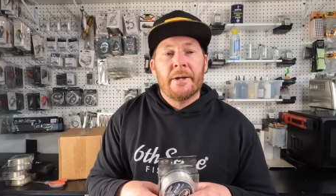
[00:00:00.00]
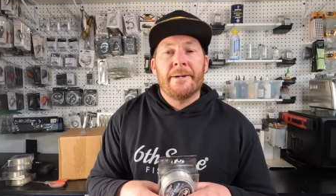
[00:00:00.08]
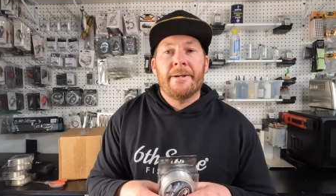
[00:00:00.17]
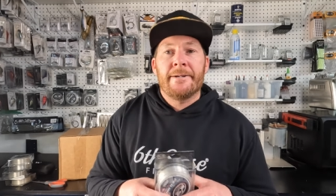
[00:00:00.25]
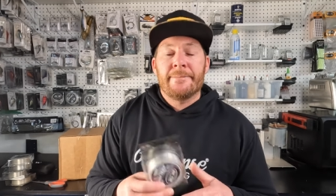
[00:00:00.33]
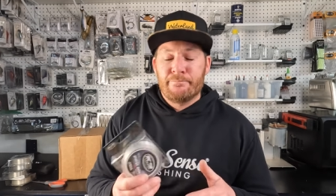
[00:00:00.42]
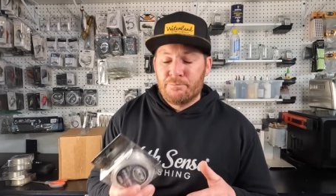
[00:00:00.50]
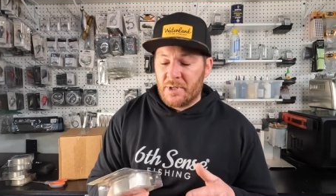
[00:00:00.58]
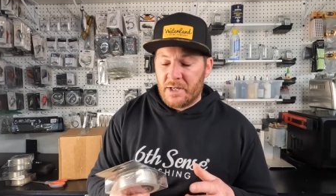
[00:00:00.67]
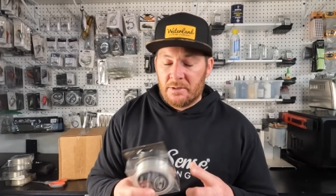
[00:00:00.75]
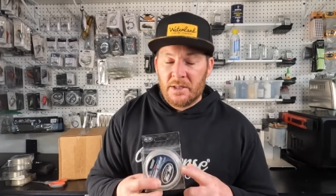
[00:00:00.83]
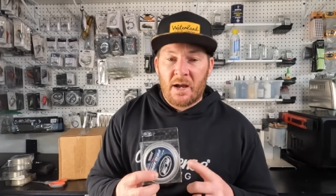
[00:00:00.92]

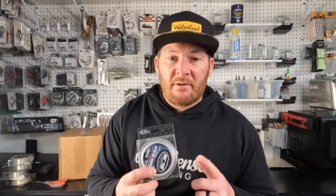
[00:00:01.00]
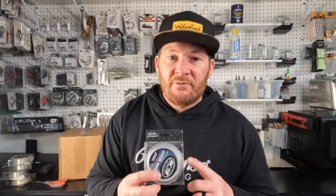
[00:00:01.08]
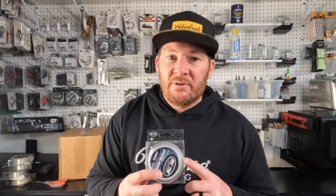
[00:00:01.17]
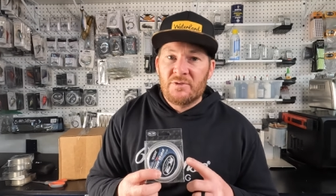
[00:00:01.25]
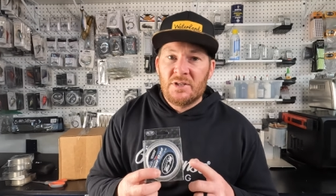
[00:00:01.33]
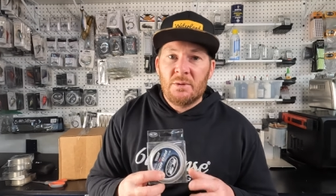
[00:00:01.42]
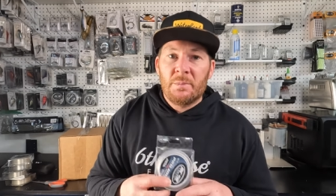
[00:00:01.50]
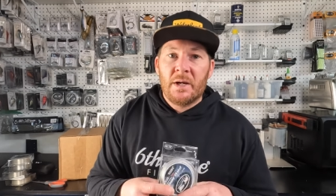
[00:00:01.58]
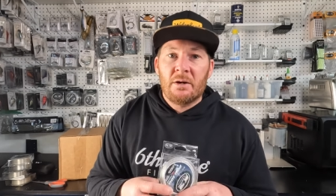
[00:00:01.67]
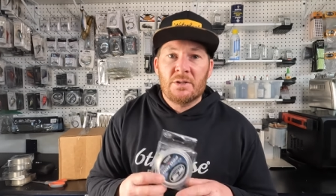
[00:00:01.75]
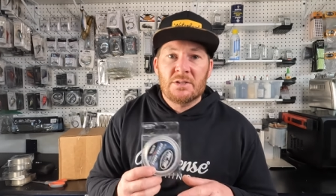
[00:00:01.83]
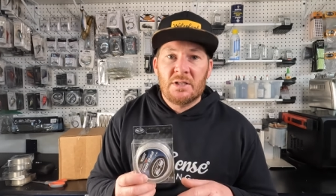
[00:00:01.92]
But yeah, 15
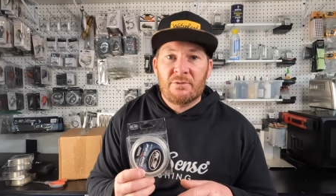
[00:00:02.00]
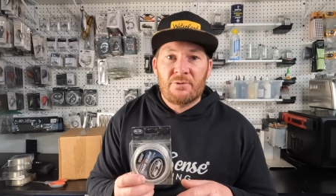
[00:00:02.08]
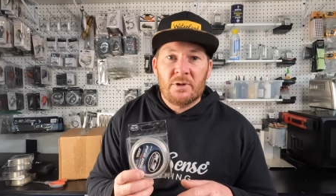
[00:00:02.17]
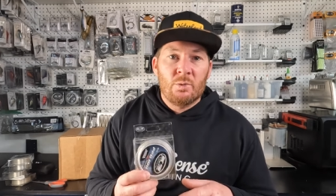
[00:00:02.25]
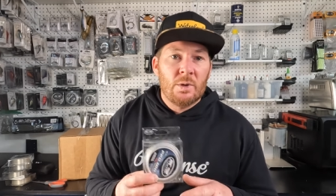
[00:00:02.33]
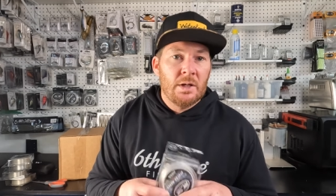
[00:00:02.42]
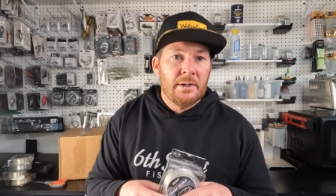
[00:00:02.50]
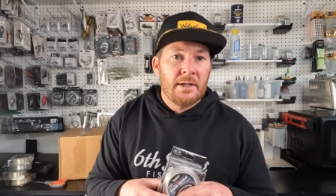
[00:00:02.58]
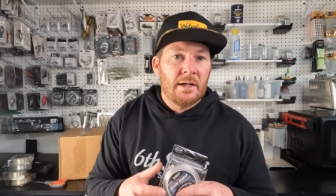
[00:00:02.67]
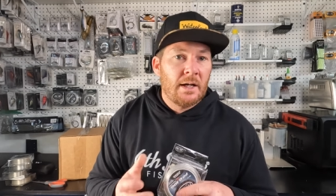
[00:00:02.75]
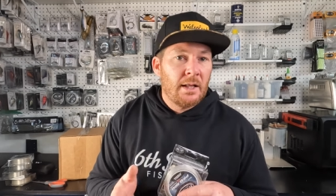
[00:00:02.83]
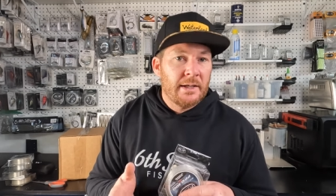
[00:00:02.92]
pound is definitely one
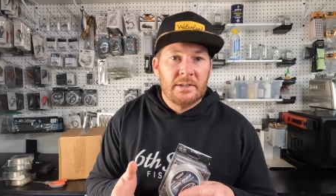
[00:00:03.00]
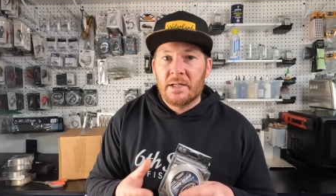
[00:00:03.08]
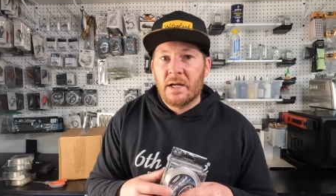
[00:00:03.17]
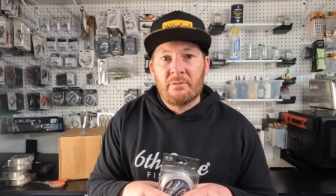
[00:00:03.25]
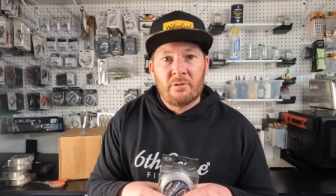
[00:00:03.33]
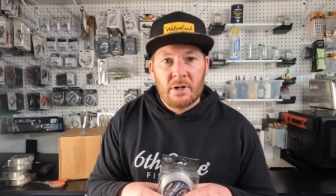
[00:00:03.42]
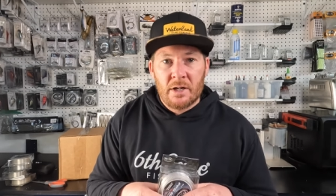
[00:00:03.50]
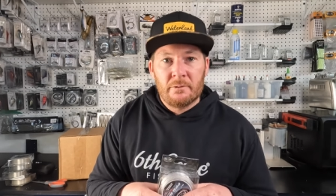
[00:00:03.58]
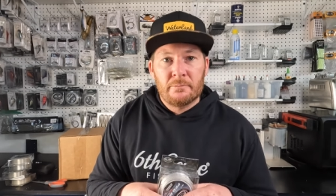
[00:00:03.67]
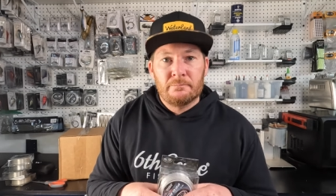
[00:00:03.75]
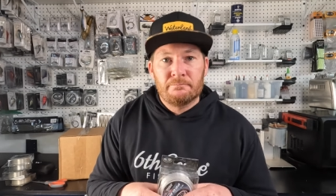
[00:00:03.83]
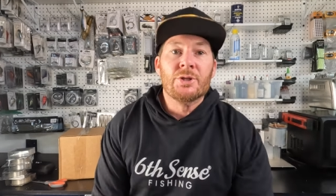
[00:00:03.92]
that I like to have
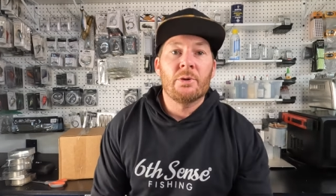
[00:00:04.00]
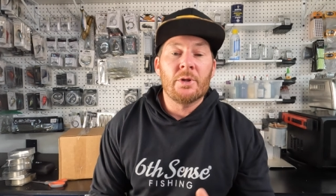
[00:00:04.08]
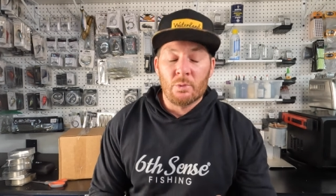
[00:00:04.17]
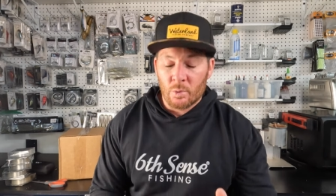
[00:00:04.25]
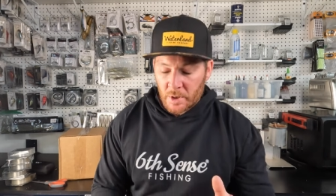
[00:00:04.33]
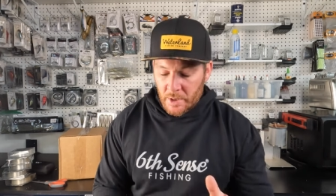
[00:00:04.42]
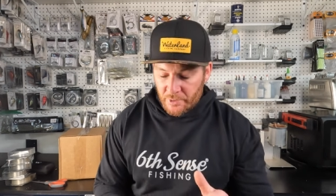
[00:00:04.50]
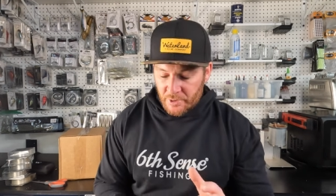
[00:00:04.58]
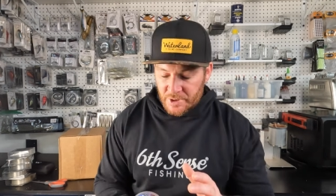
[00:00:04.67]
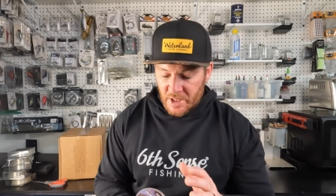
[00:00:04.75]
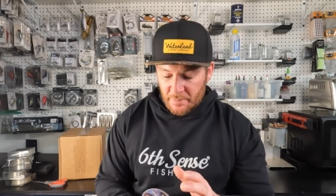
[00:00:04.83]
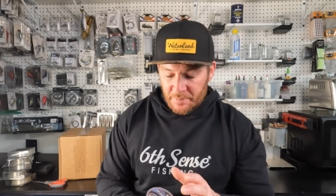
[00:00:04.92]
around. So the one
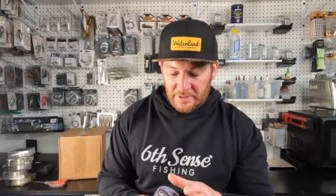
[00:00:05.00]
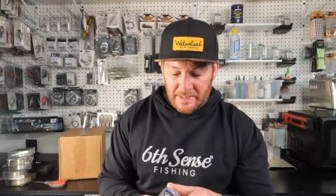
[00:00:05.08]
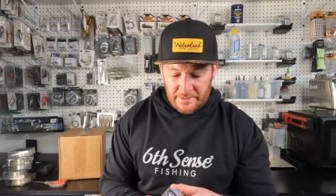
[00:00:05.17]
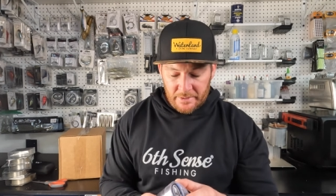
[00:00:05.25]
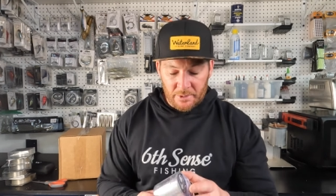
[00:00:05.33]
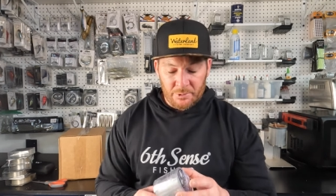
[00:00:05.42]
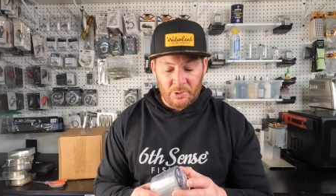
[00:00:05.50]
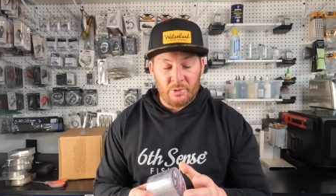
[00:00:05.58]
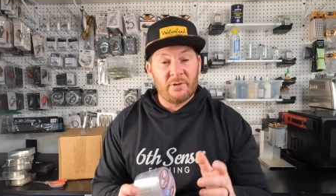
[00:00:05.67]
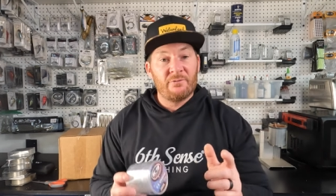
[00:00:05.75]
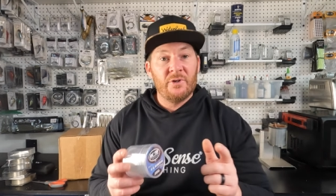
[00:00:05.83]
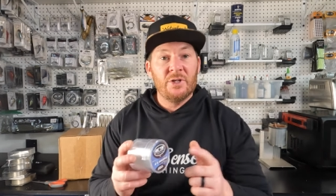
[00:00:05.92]
other type of line that I really
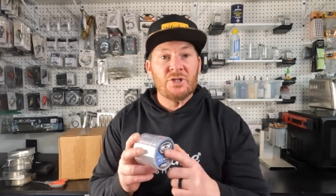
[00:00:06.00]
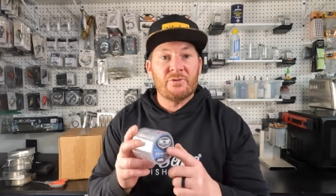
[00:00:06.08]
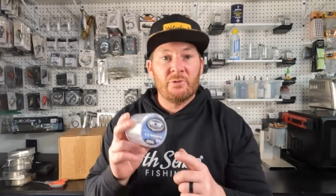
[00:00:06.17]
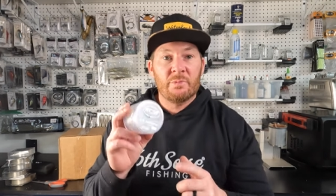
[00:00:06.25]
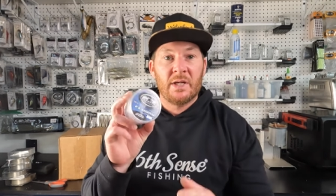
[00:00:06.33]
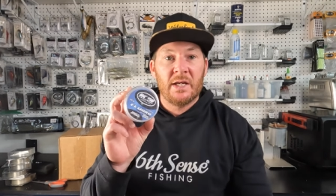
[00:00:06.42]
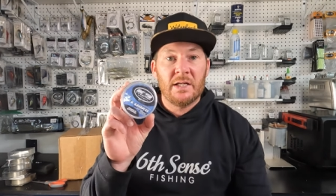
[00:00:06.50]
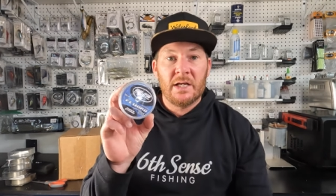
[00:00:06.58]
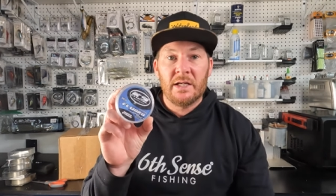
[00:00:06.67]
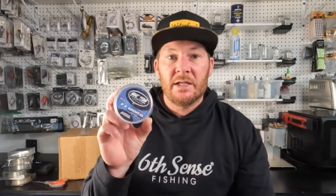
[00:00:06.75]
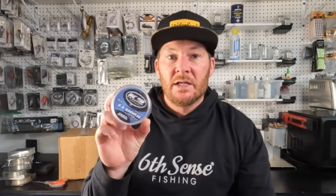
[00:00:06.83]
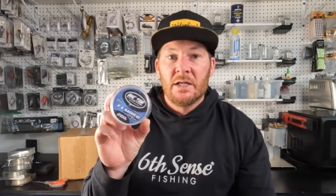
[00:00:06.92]
want to feature from
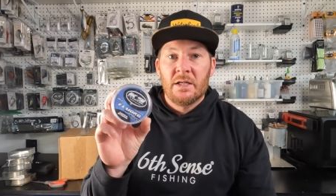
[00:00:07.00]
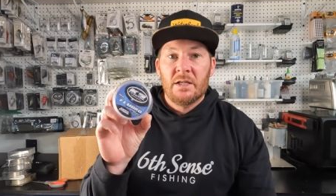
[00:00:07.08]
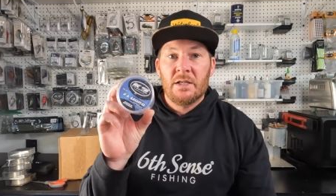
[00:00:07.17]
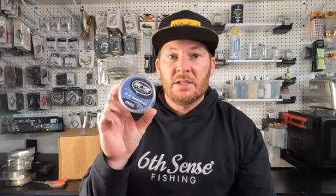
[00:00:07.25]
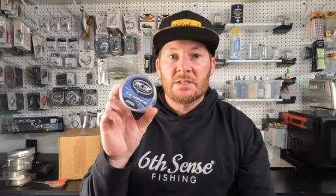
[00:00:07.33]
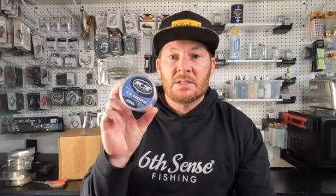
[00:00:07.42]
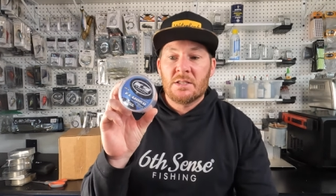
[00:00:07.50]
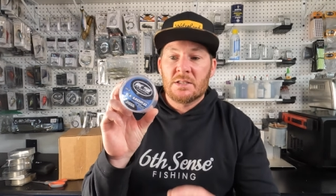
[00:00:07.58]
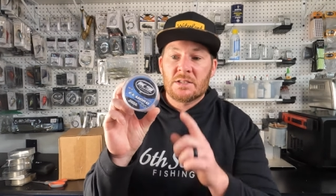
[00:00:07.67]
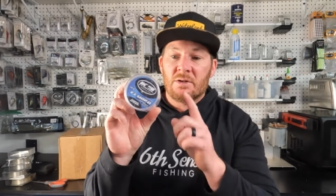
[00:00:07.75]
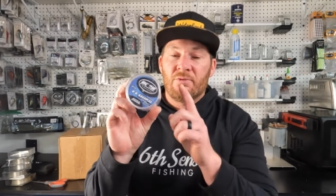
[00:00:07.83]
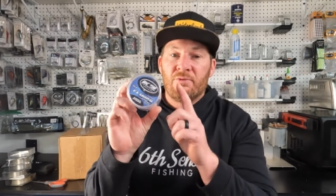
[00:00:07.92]
K9 is
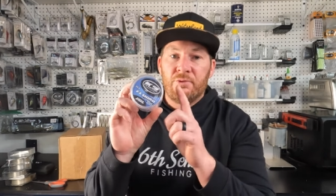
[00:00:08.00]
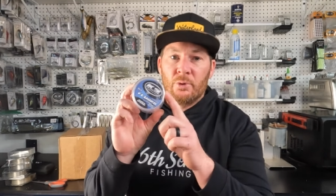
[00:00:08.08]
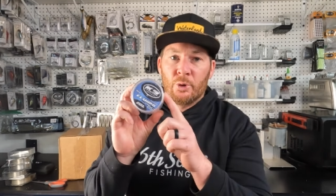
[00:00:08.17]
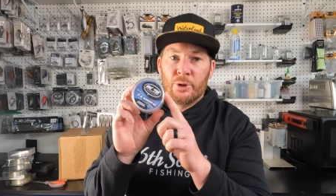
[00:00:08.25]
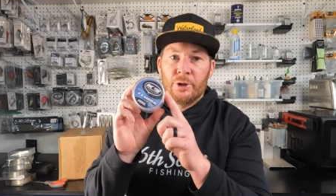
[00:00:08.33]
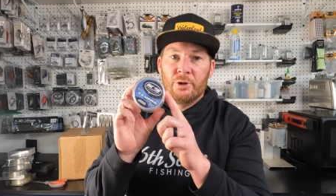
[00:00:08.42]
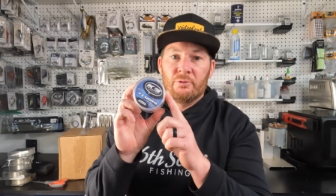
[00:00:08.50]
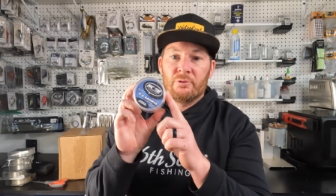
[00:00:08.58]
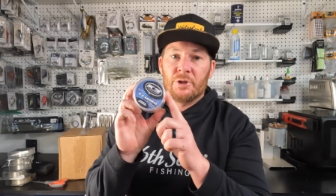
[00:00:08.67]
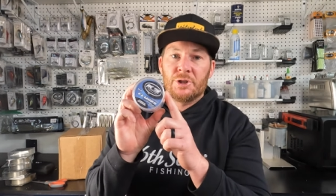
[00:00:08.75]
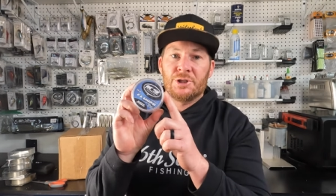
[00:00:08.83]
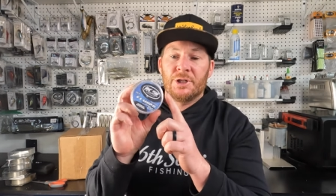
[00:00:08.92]
this Fluoro
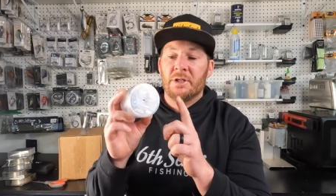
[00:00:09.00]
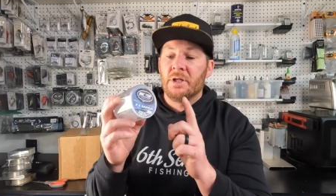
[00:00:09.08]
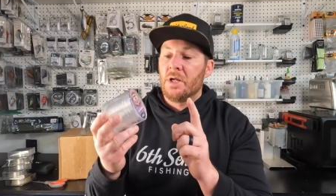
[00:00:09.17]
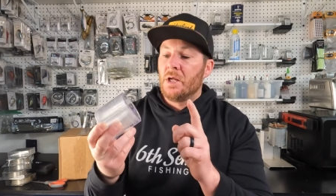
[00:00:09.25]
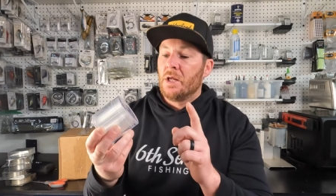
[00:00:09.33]
version.